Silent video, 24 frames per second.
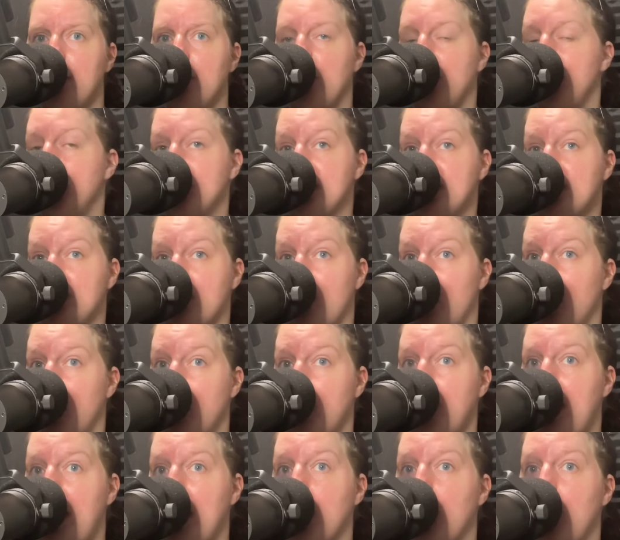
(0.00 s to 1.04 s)
We must go
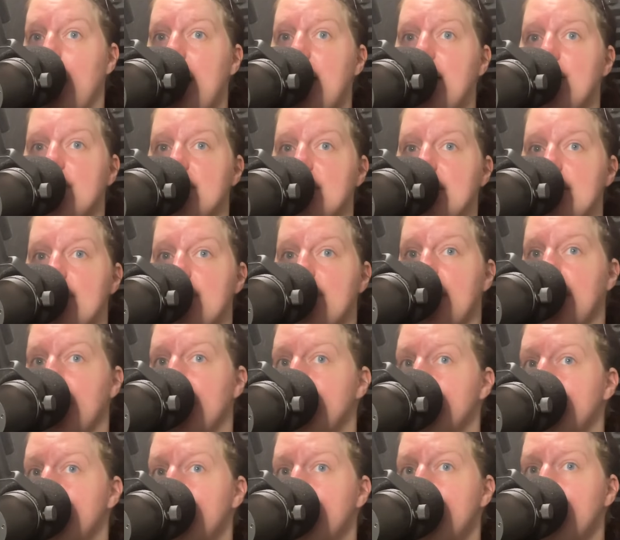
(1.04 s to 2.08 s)
and pay wedding visit
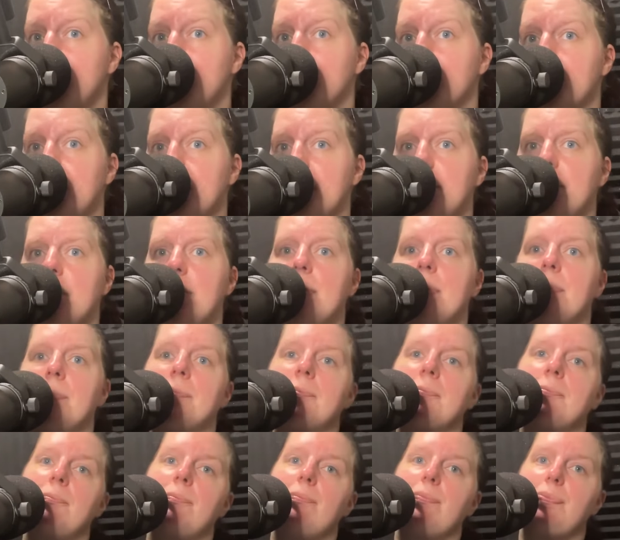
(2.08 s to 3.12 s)
very soon.
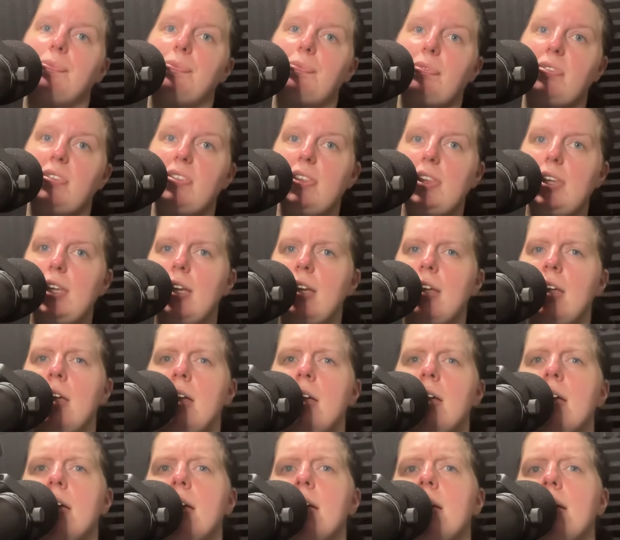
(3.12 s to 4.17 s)

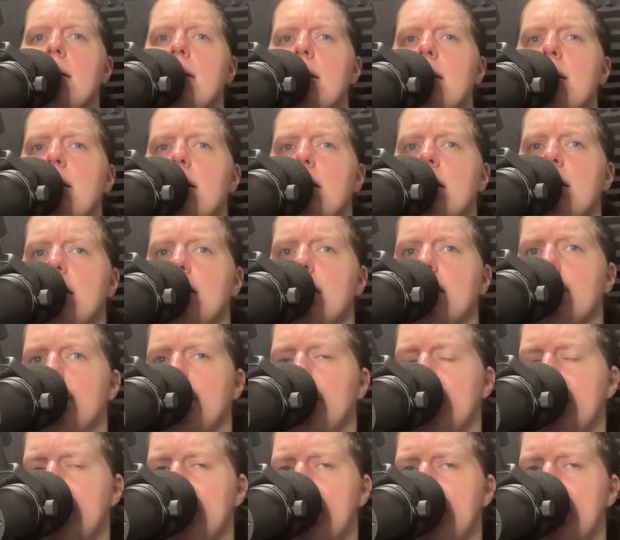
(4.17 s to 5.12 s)
Very soon. My